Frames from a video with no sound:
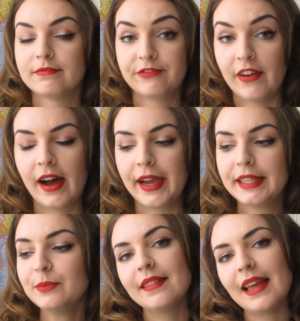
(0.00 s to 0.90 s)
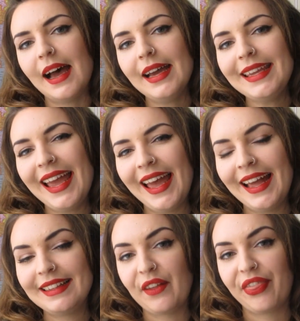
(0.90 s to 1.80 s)
fine, and I
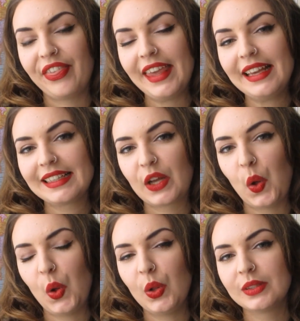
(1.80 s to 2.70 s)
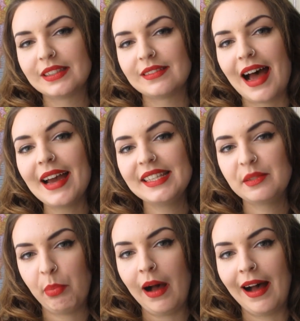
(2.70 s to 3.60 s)
had a thing called
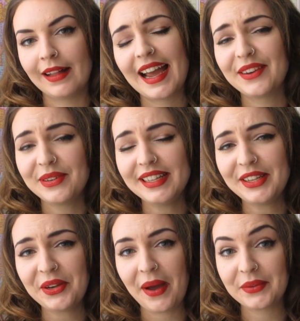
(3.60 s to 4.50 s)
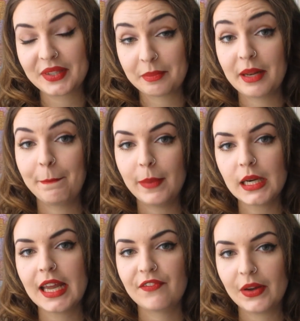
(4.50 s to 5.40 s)
ice pan. I really don't know how to explain it,
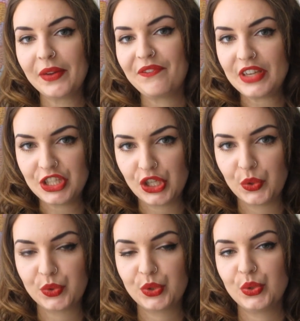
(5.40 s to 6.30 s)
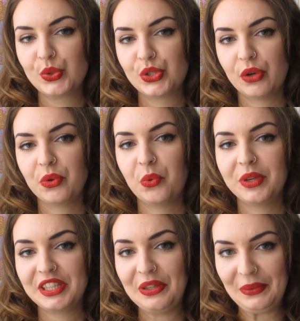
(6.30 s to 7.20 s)
but I found a video to show you
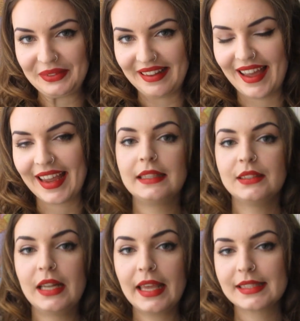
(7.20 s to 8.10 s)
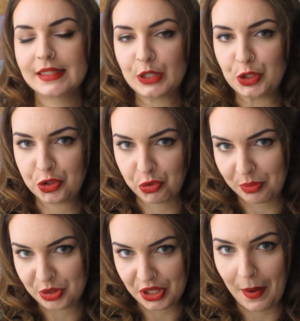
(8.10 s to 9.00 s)
what it looked like. The link is in the
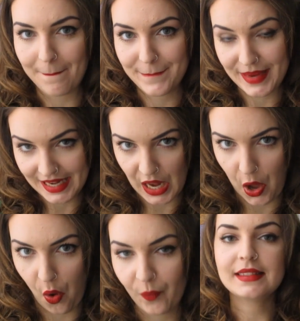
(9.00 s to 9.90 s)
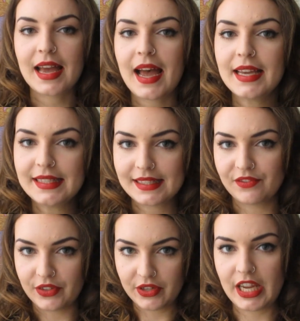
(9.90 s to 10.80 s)
description below. That ice
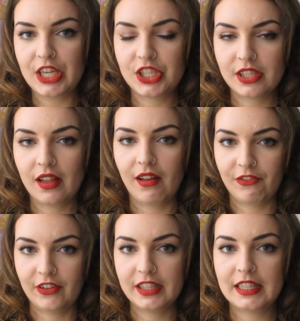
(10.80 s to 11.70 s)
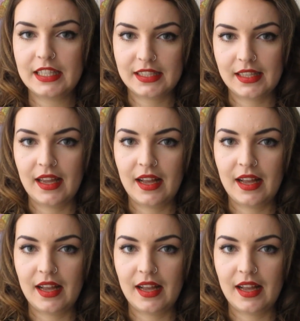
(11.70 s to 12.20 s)
variation of it is